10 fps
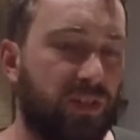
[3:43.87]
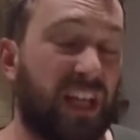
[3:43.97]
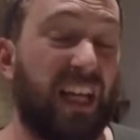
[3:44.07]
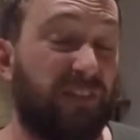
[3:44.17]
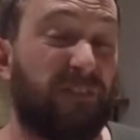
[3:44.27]
to
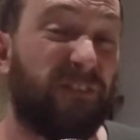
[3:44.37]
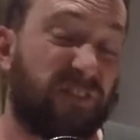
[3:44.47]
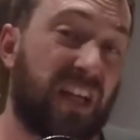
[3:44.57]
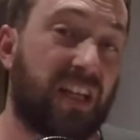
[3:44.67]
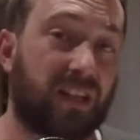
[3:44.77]
kind of
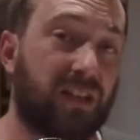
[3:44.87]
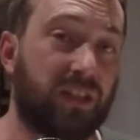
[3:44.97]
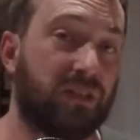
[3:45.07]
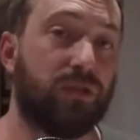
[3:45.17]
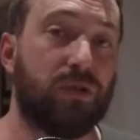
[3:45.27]
fake
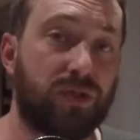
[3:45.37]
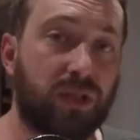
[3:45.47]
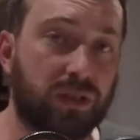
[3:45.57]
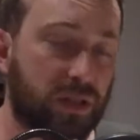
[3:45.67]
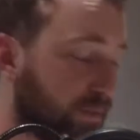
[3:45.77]
the illusion
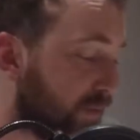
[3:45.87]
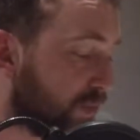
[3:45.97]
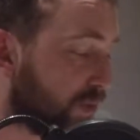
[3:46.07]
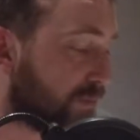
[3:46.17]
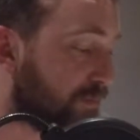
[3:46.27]
a little bit
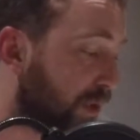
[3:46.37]
more.